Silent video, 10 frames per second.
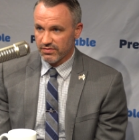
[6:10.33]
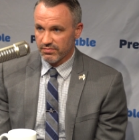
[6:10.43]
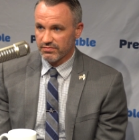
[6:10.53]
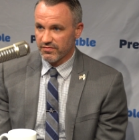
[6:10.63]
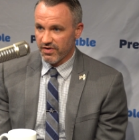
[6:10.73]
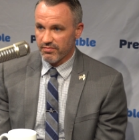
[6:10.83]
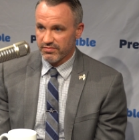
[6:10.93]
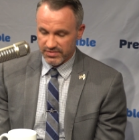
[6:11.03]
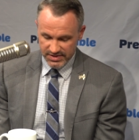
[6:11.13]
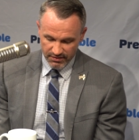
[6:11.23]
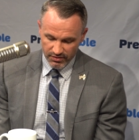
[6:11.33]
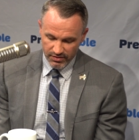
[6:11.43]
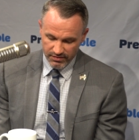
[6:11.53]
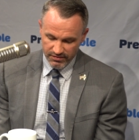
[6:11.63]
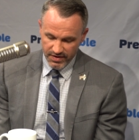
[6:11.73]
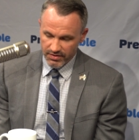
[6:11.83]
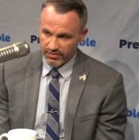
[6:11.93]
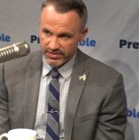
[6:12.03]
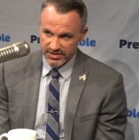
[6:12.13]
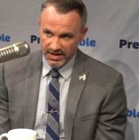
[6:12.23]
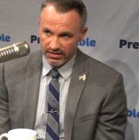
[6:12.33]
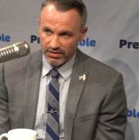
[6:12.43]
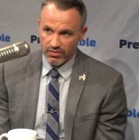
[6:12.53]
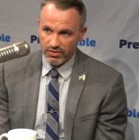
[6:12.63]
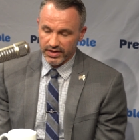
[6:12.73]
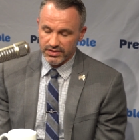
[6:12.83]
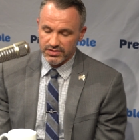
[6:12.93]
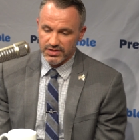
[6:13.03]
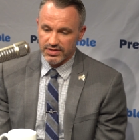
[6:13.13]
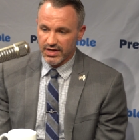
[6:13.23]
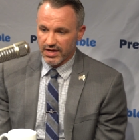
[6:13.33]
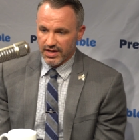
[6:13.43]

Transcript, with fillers: from from several federal, state, and local agencies